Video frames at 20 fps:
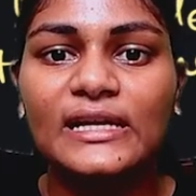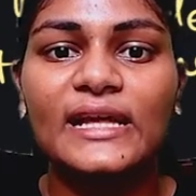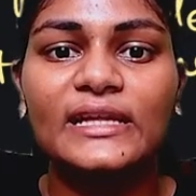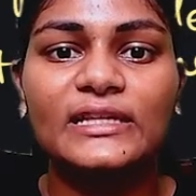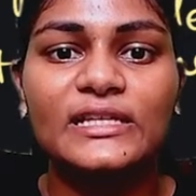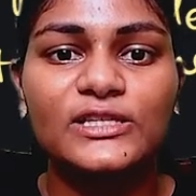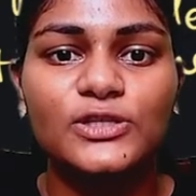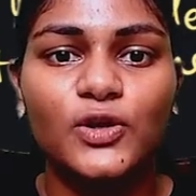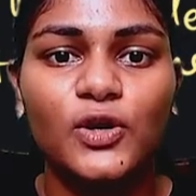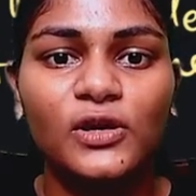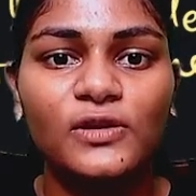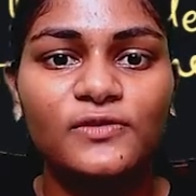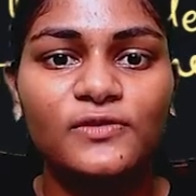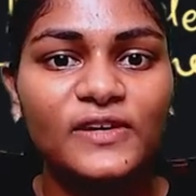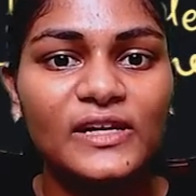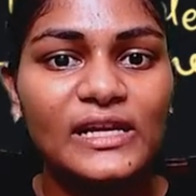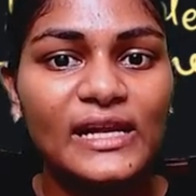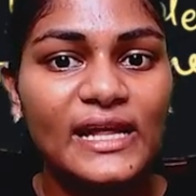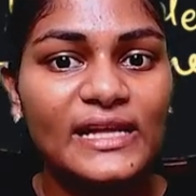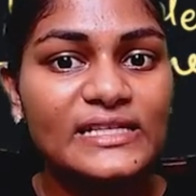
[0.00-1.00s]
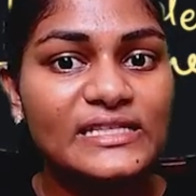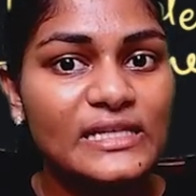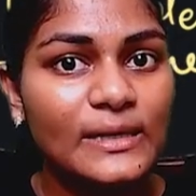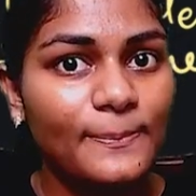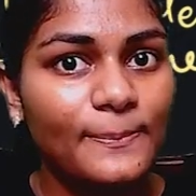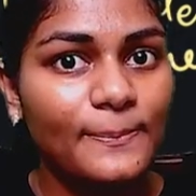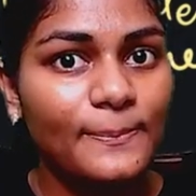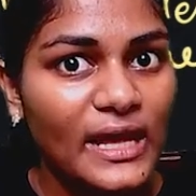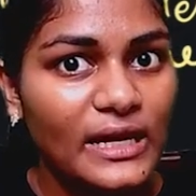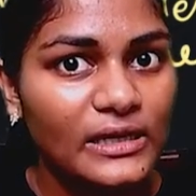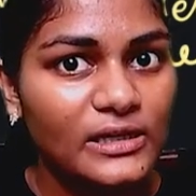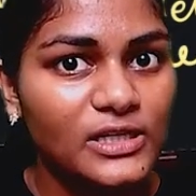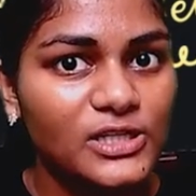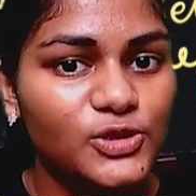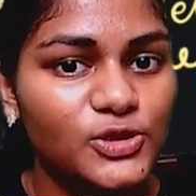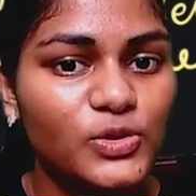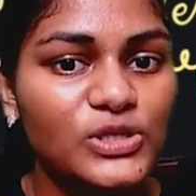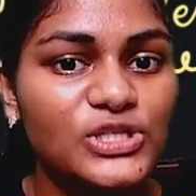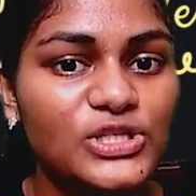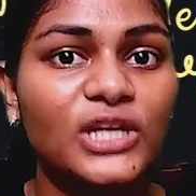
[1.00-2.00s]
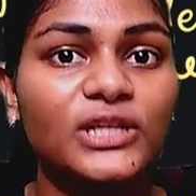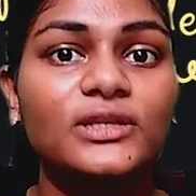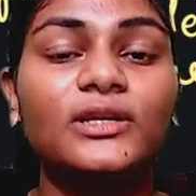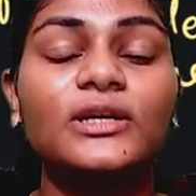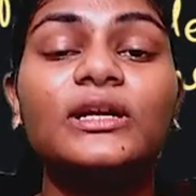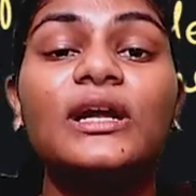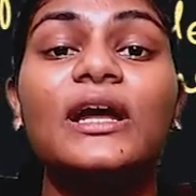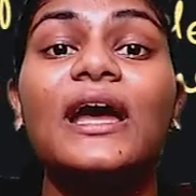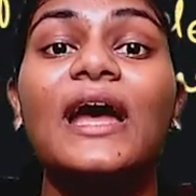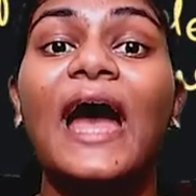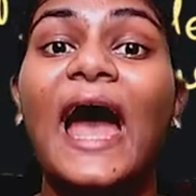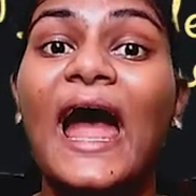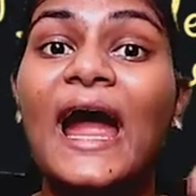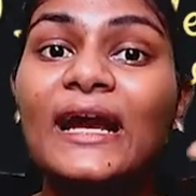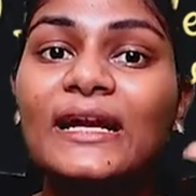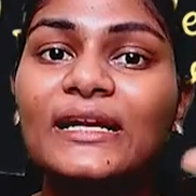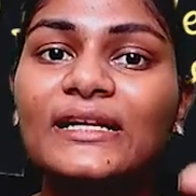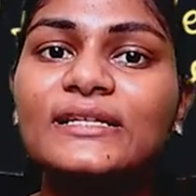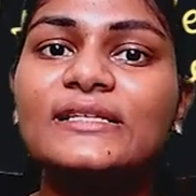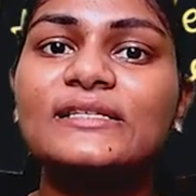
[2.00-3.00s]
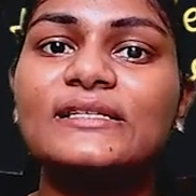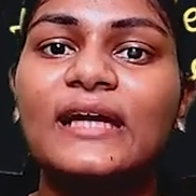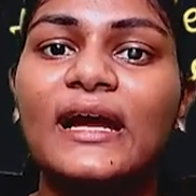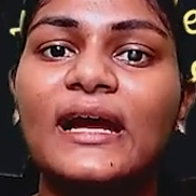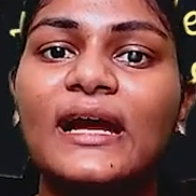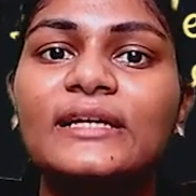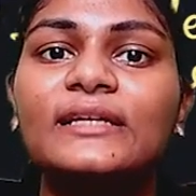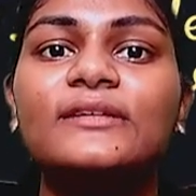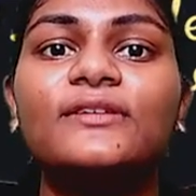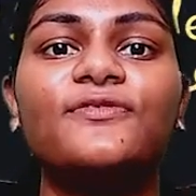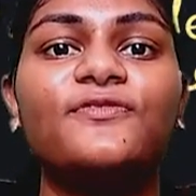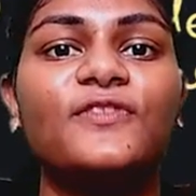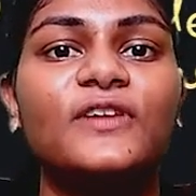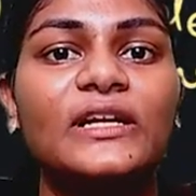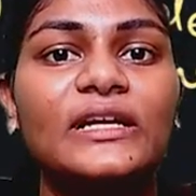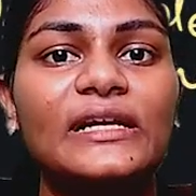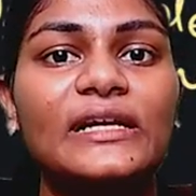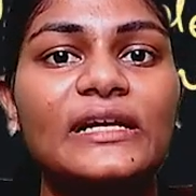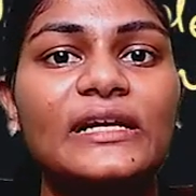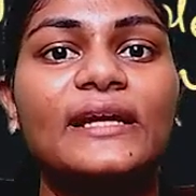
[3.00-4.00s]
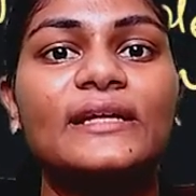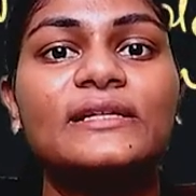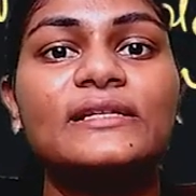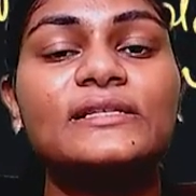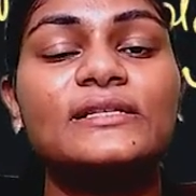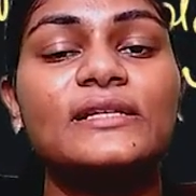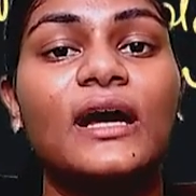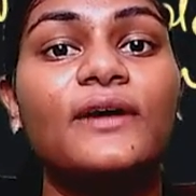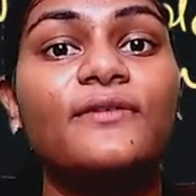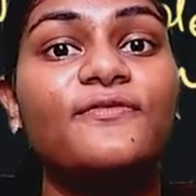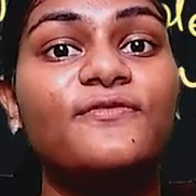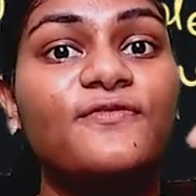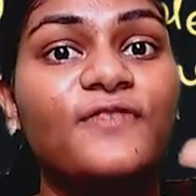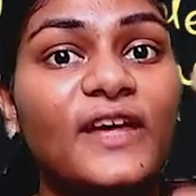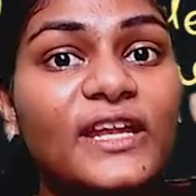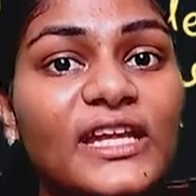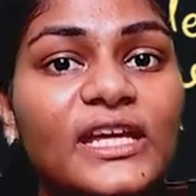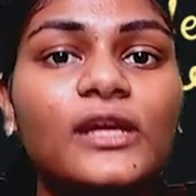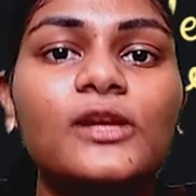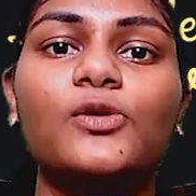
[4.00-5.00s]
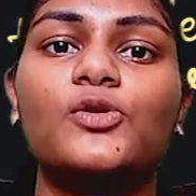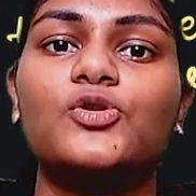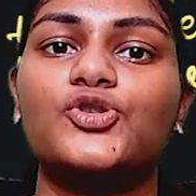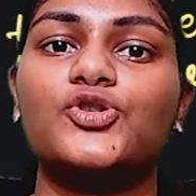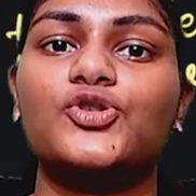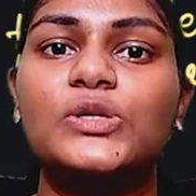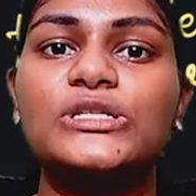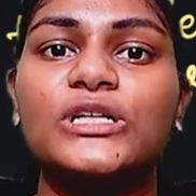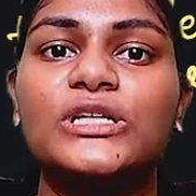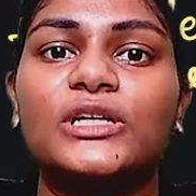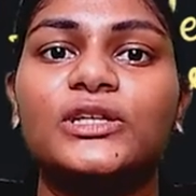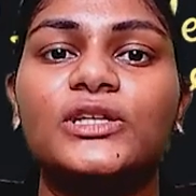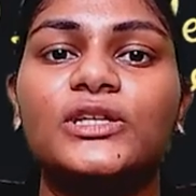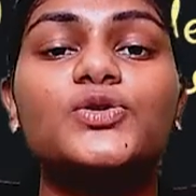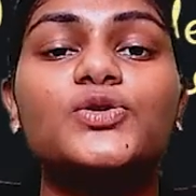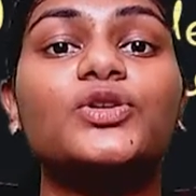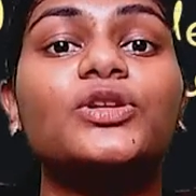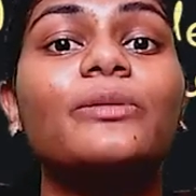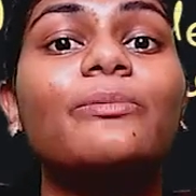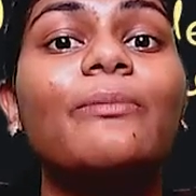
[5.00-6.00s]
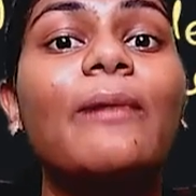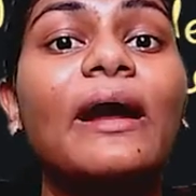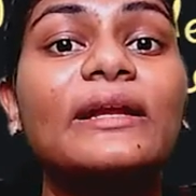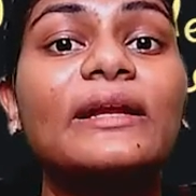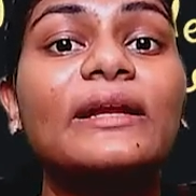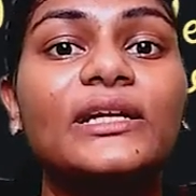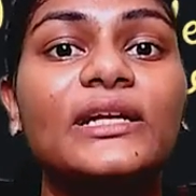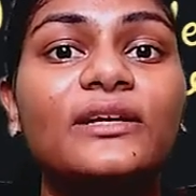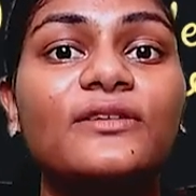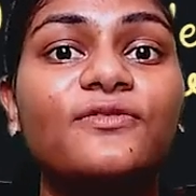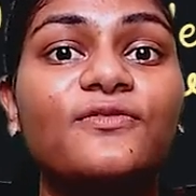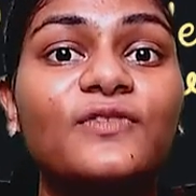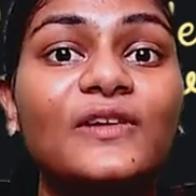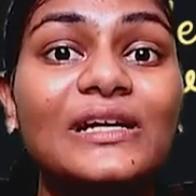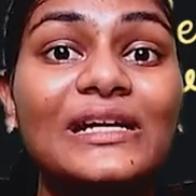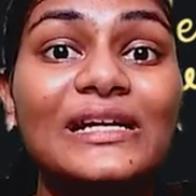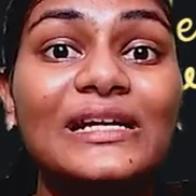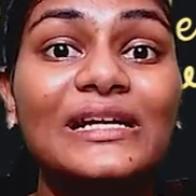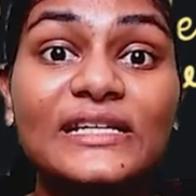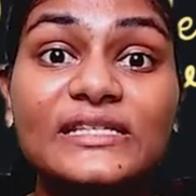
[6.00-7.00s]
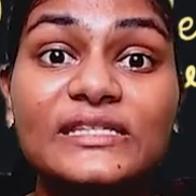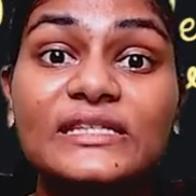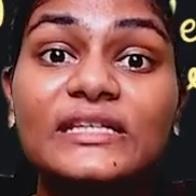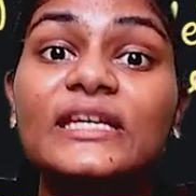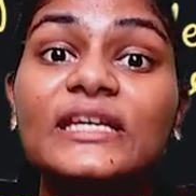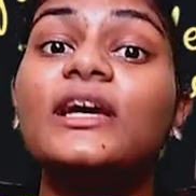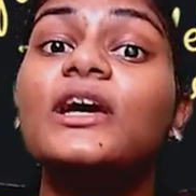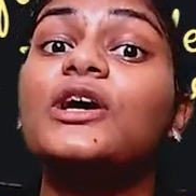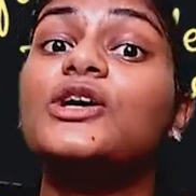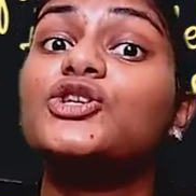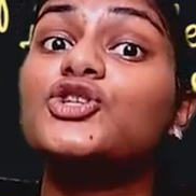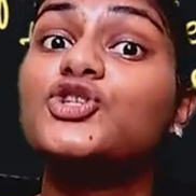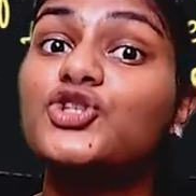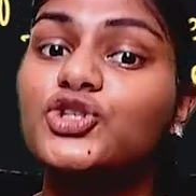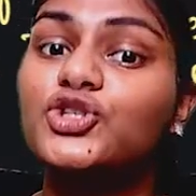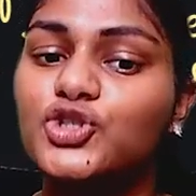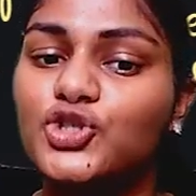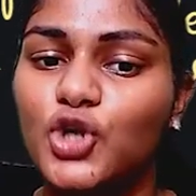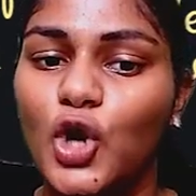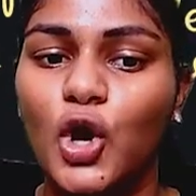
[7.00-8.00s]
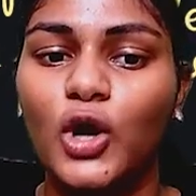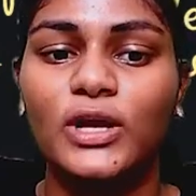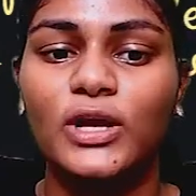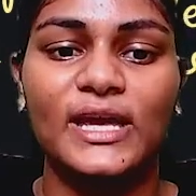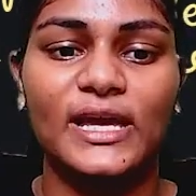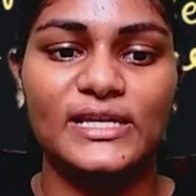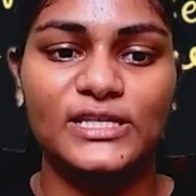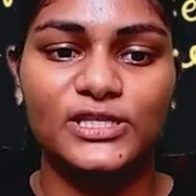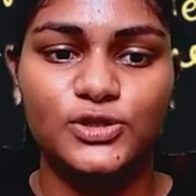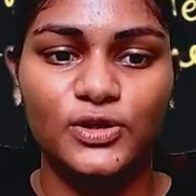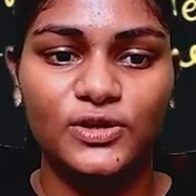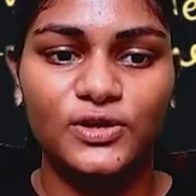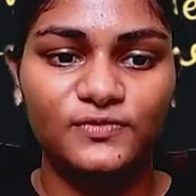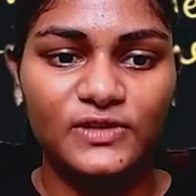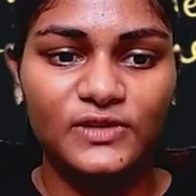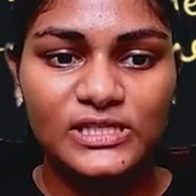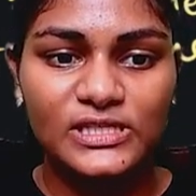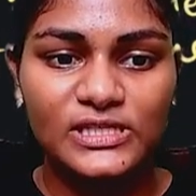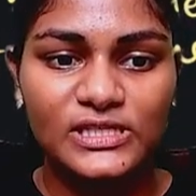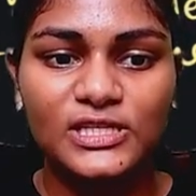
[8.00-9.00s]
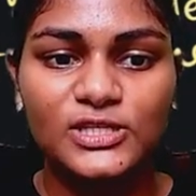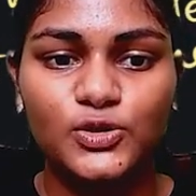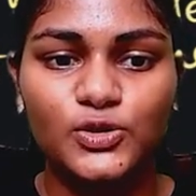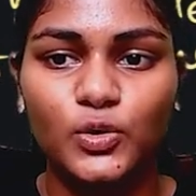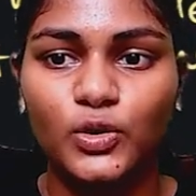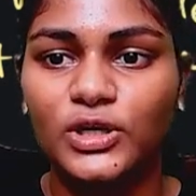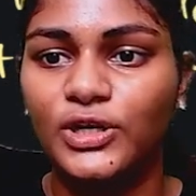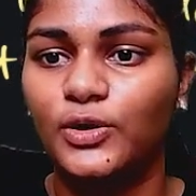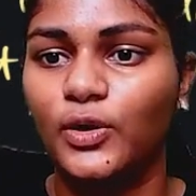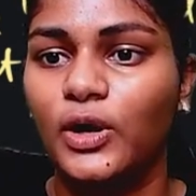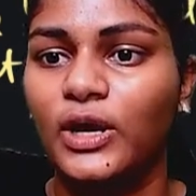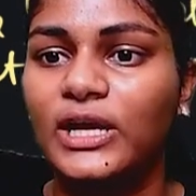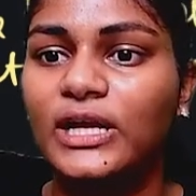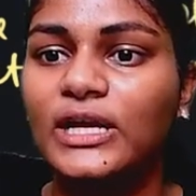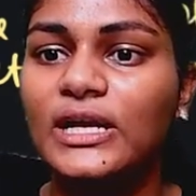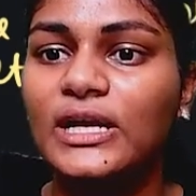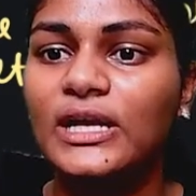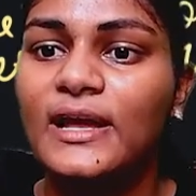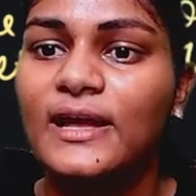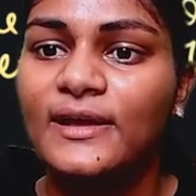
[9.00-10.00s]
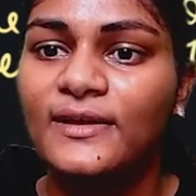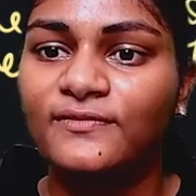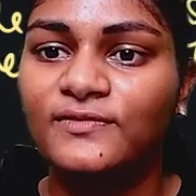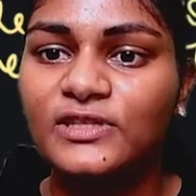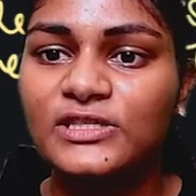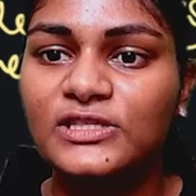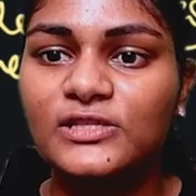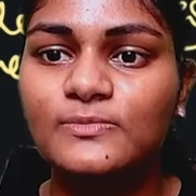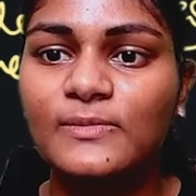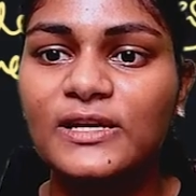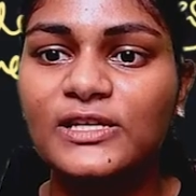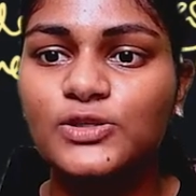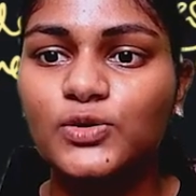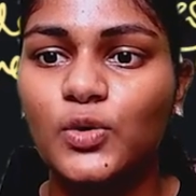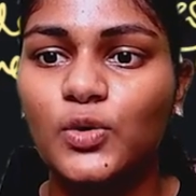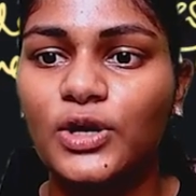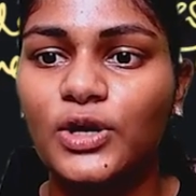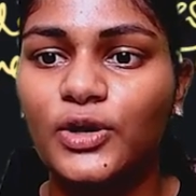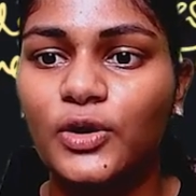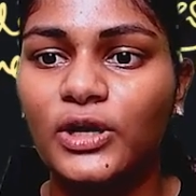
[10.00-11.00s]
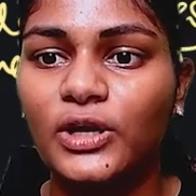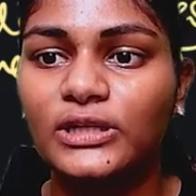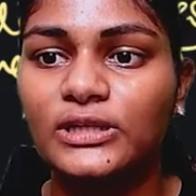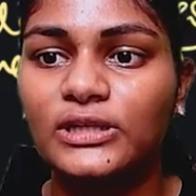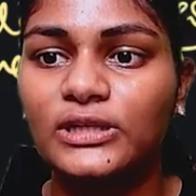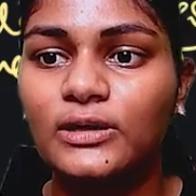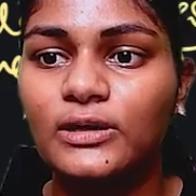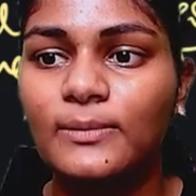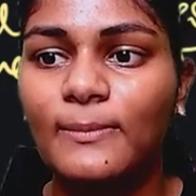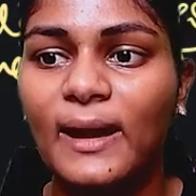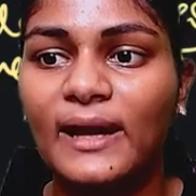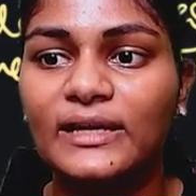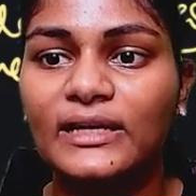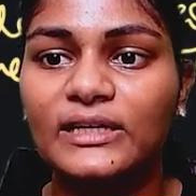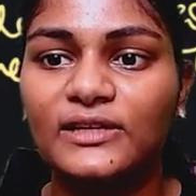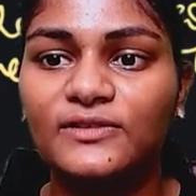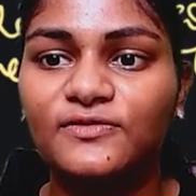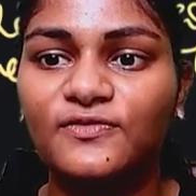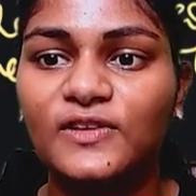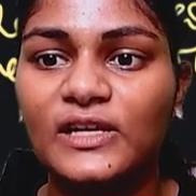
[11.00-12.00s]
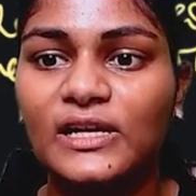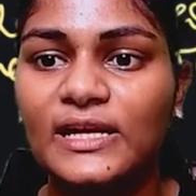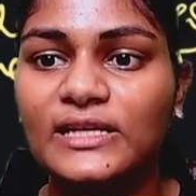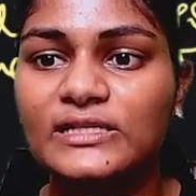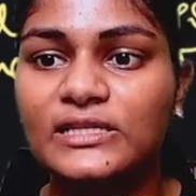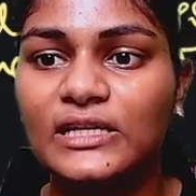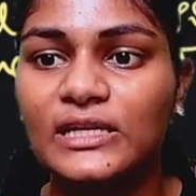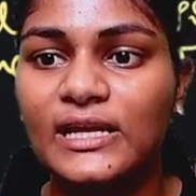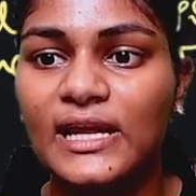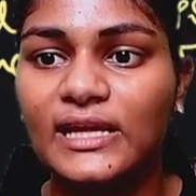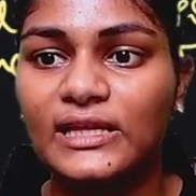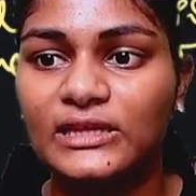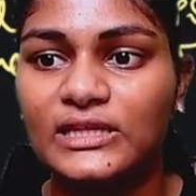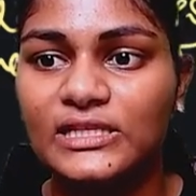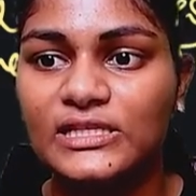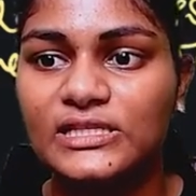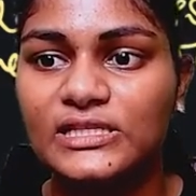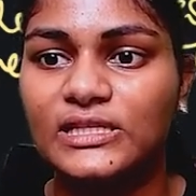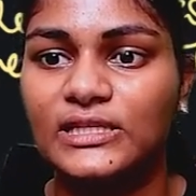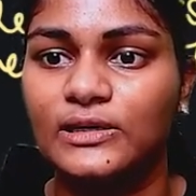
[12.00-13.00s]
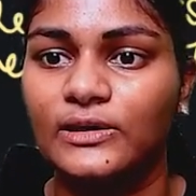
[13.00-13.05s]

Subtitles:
All field lines are parallel to each other, and inside the field lines are very close to each other. So the magnetic field is the strongest. So if this is the solenoid, this is my solenoid, the magnetic field lines are like this here.